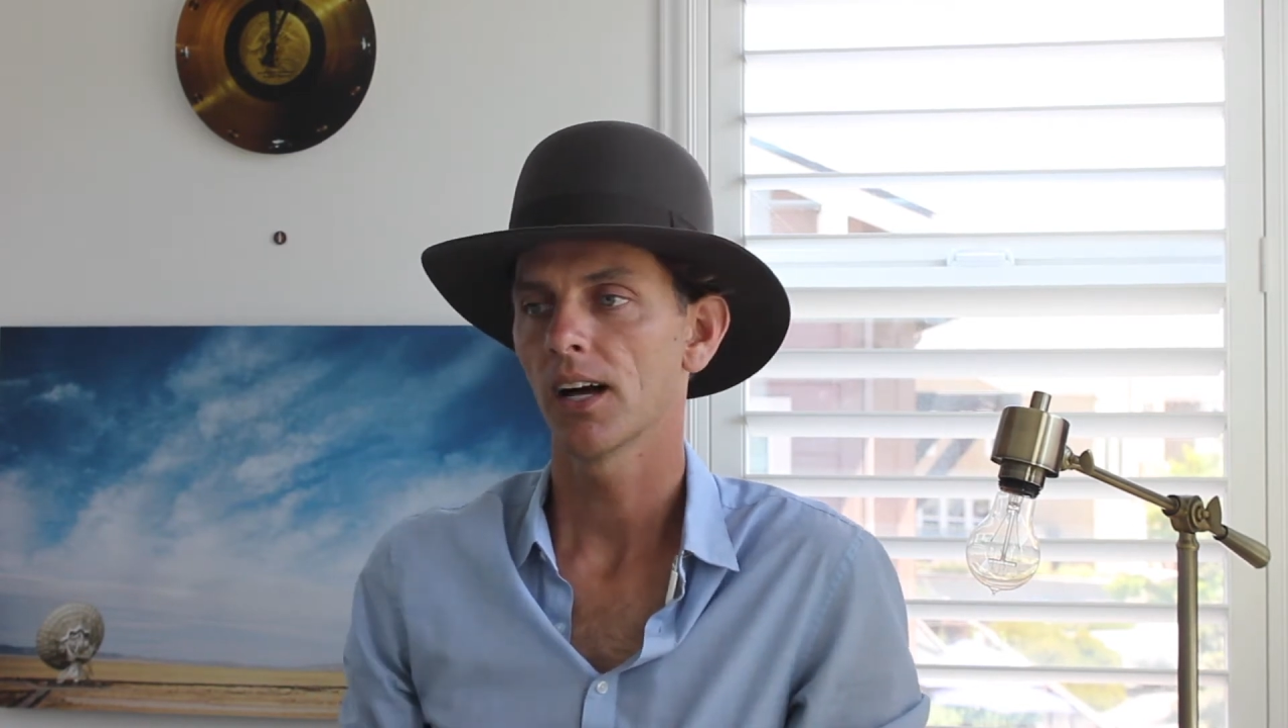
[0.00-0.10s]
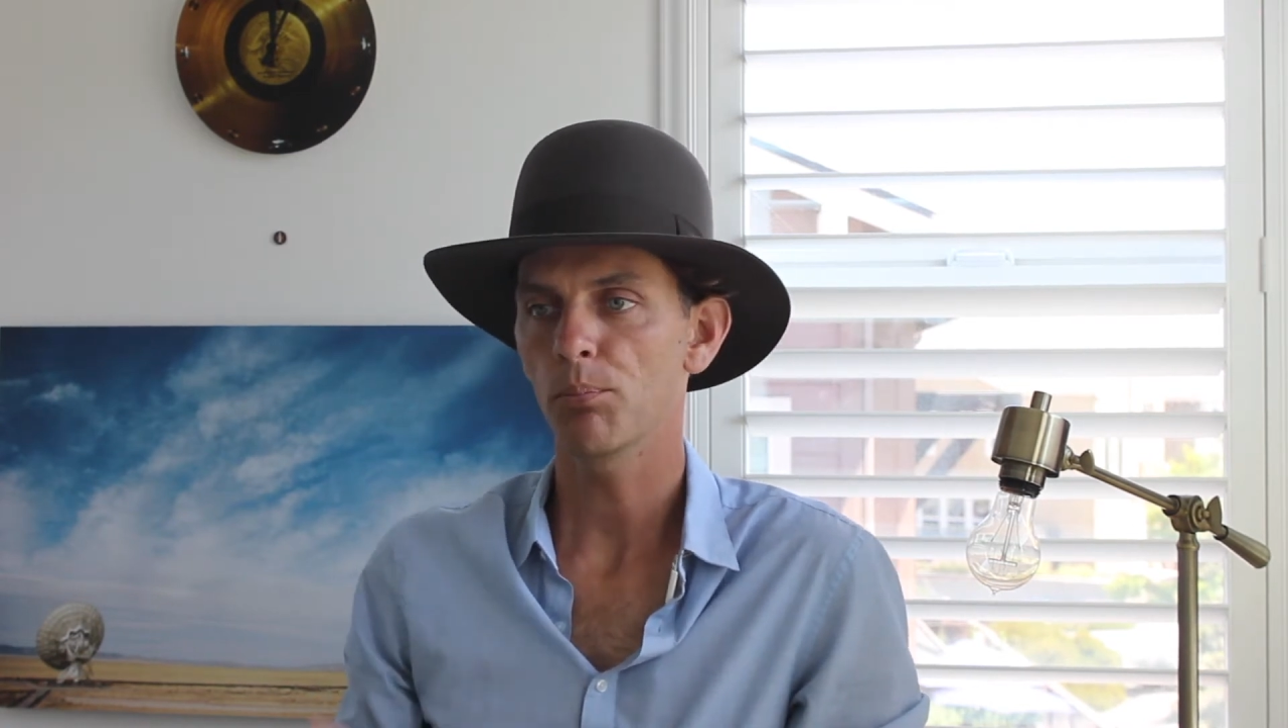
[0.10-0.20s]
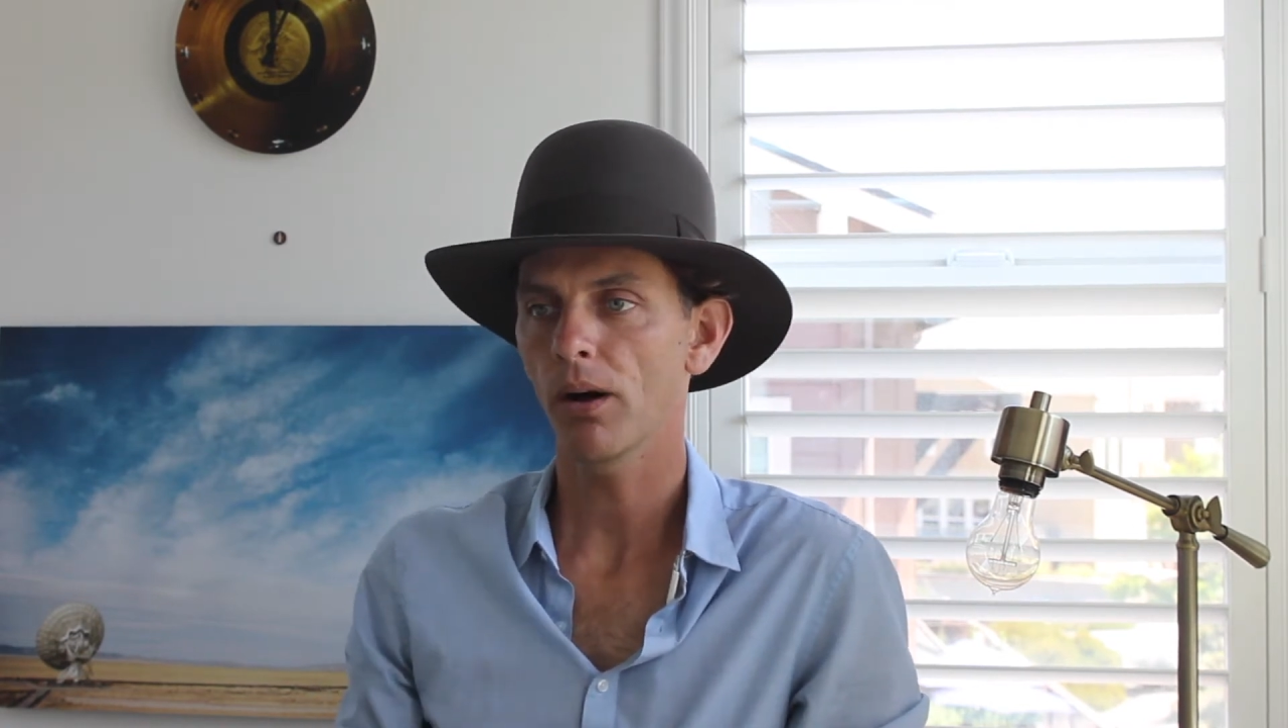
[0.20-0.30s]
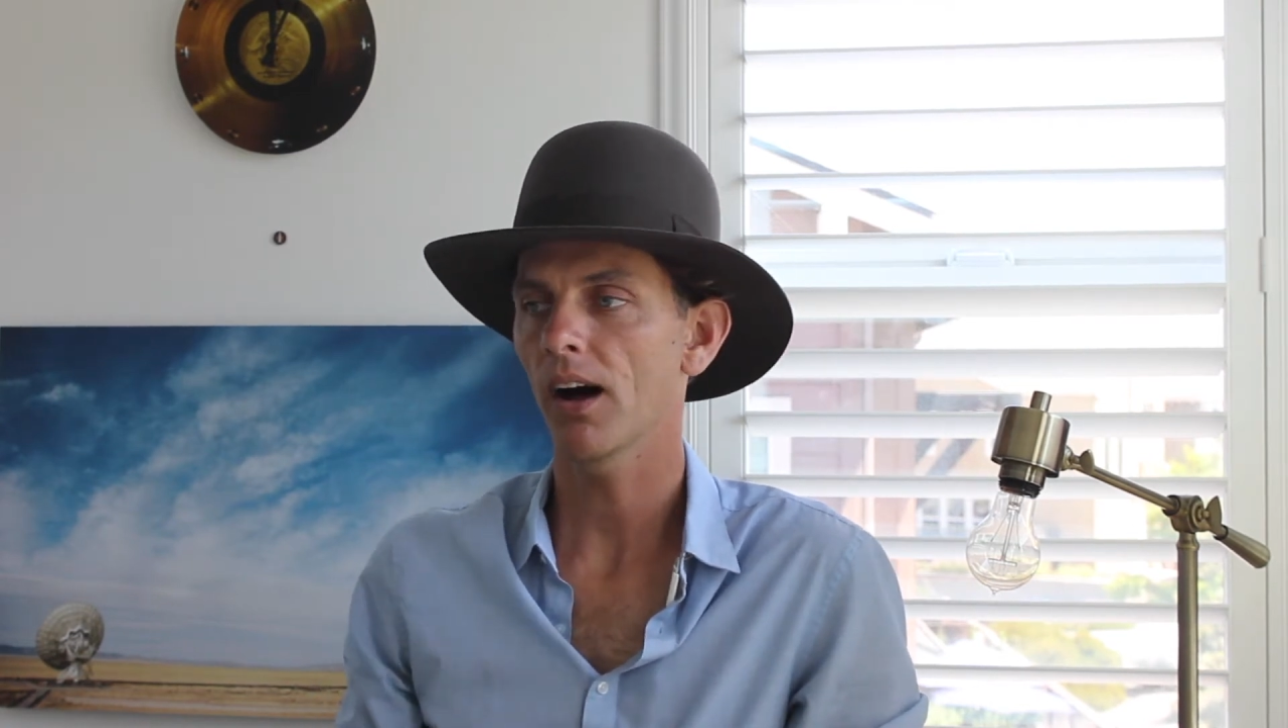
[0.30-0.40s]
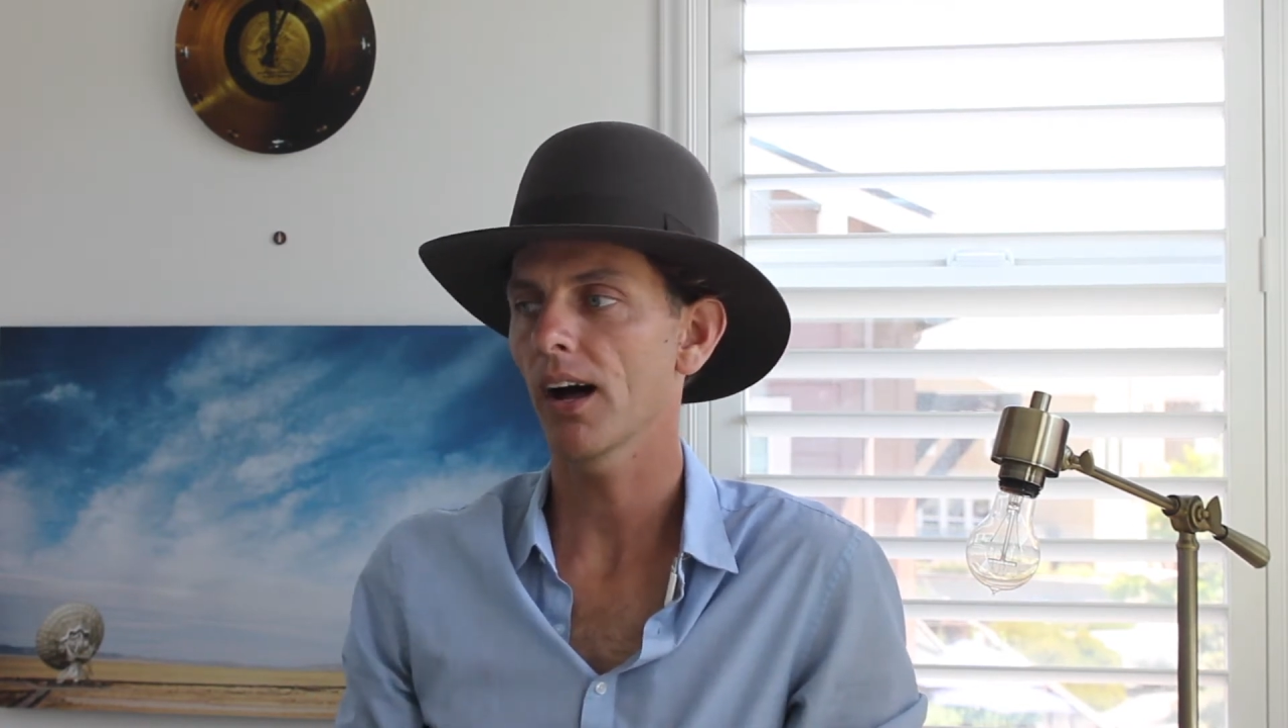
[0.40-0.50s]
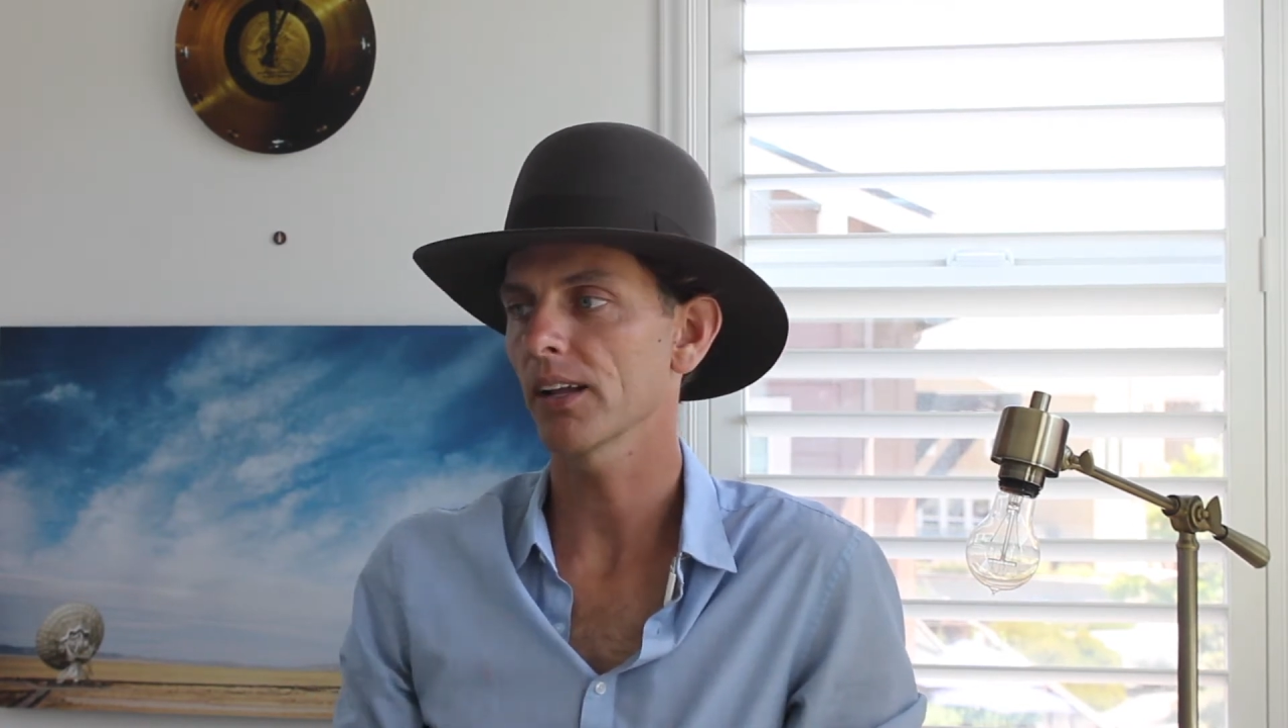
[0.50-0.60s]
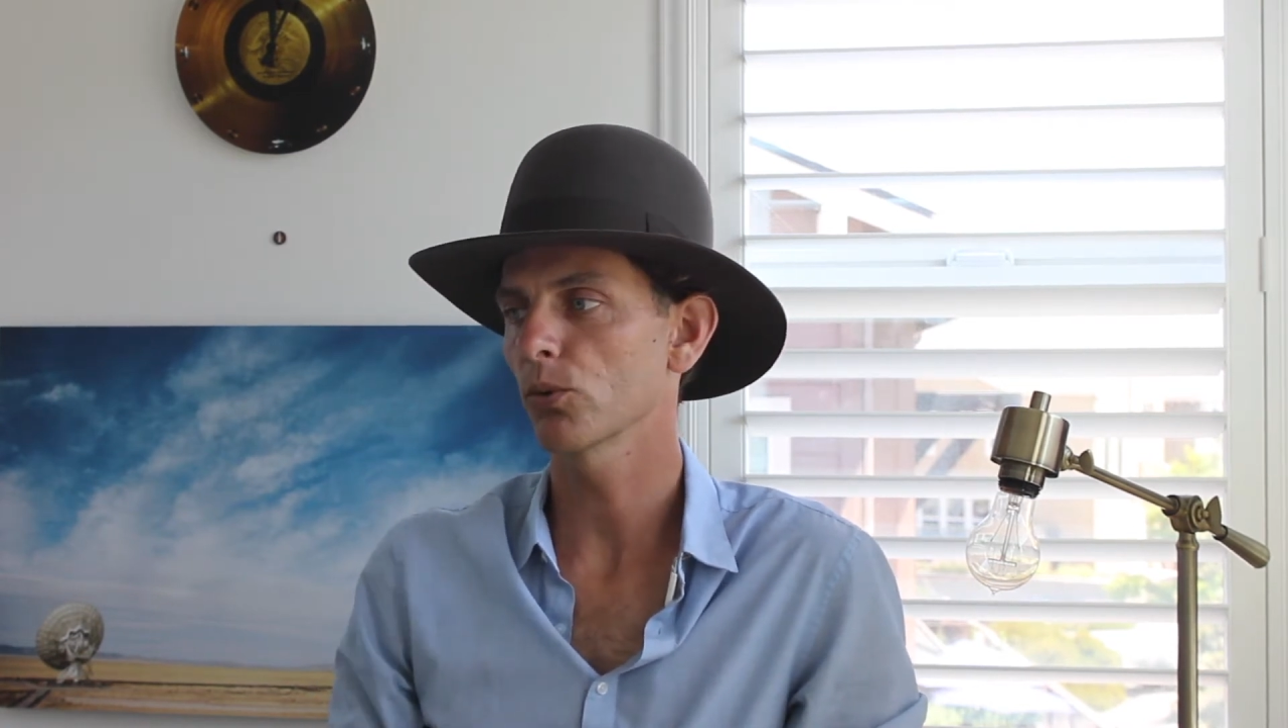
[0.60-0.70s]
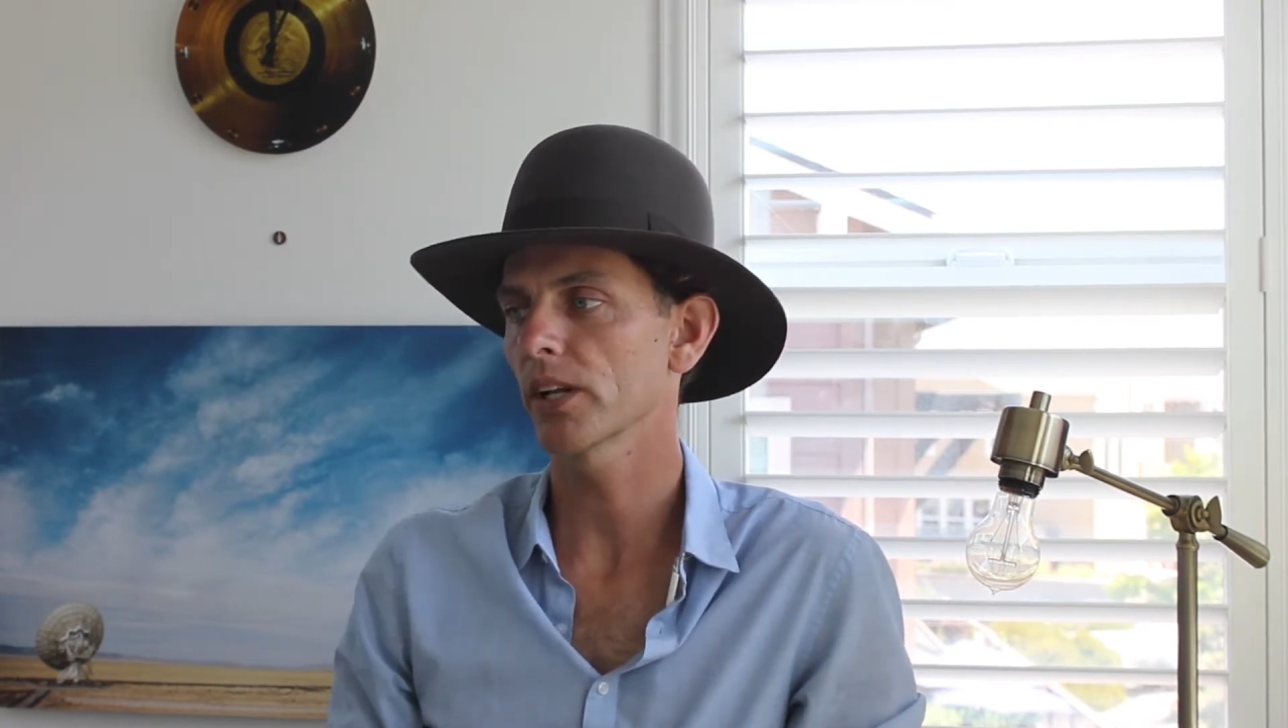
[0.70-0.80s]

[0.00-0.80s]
a pot,